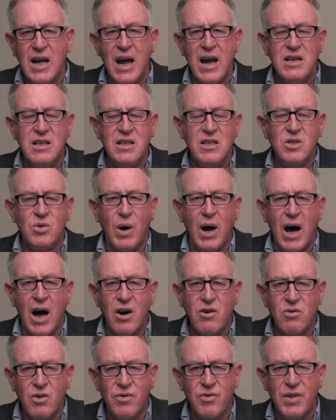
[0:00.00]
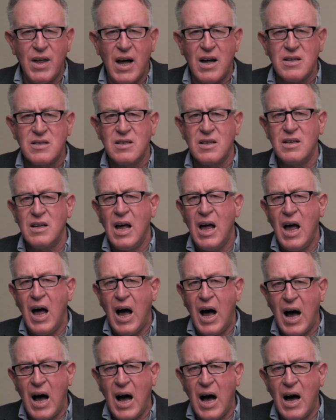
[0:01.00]
80 to 100,000
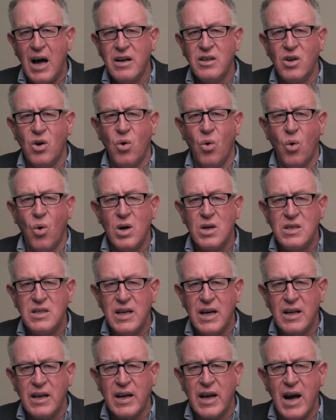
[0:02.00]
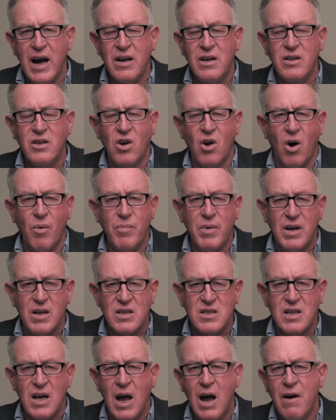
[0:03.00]
hardcore dedicated
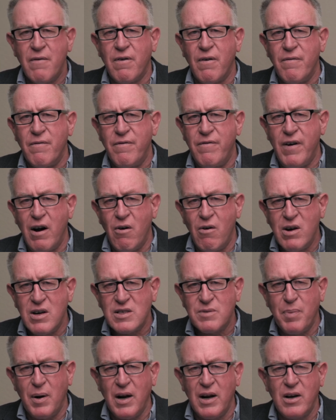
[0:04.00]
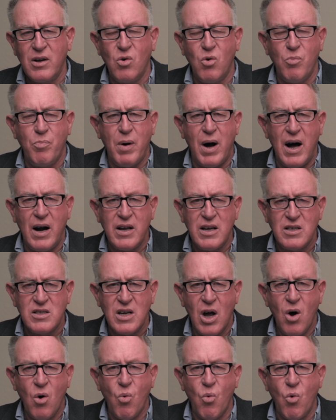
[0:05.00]
communists from various political parties
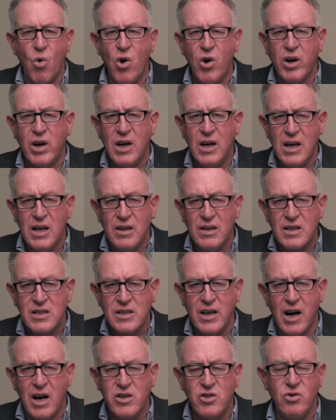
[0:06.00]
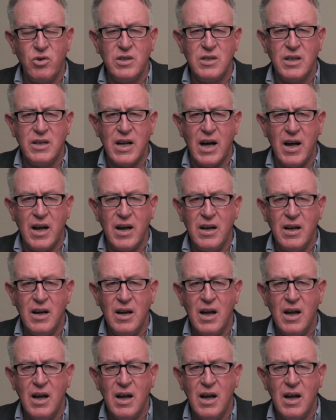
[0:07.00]
working in this country today,